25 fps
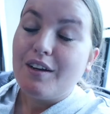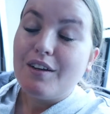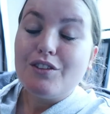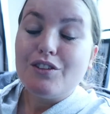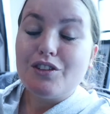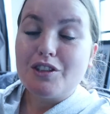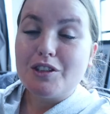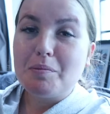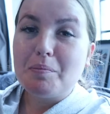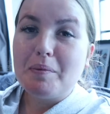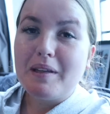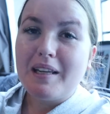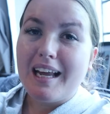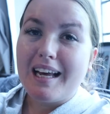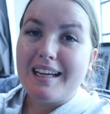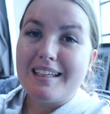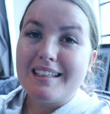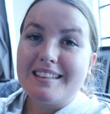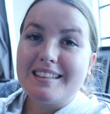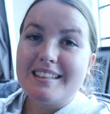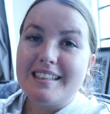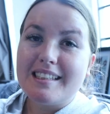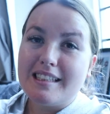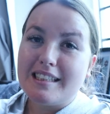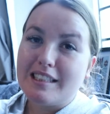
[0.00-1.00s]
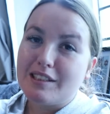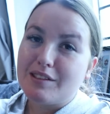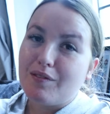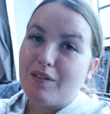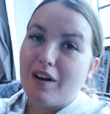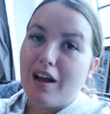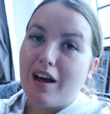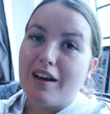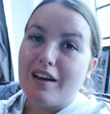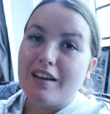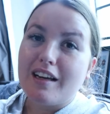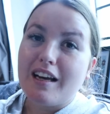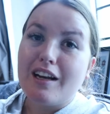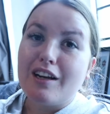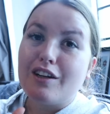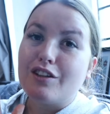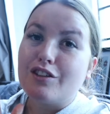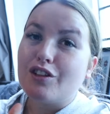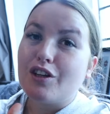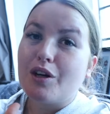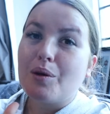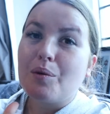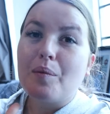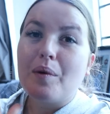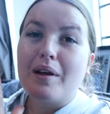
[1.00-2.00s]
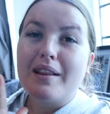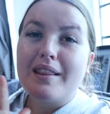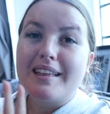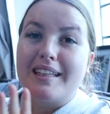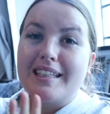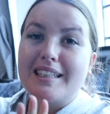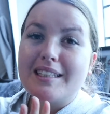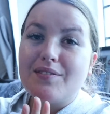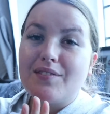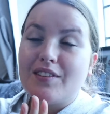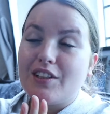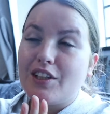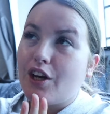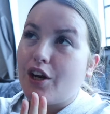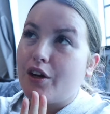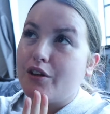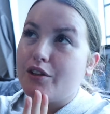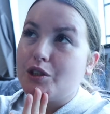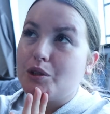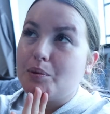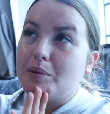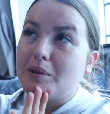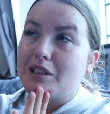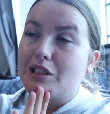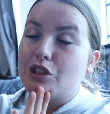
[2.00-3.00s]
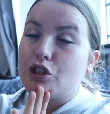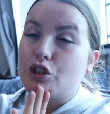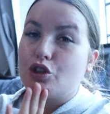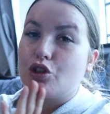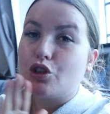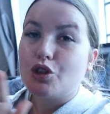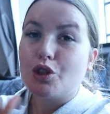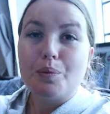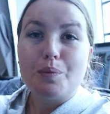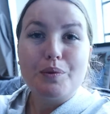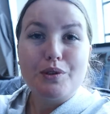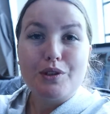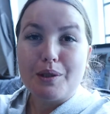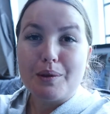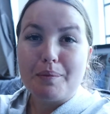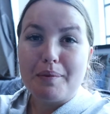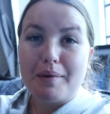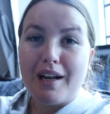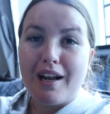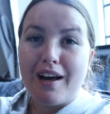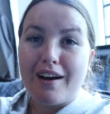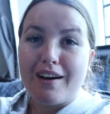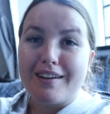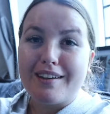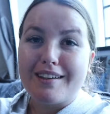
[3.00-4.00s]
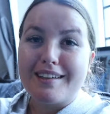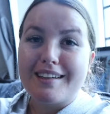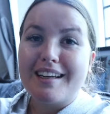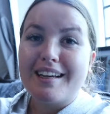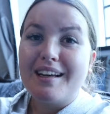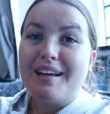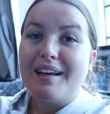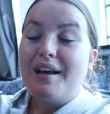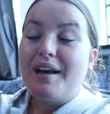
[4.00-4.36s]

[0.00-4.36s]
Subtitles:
Just been editing this vlog and I don't want this video to be super long.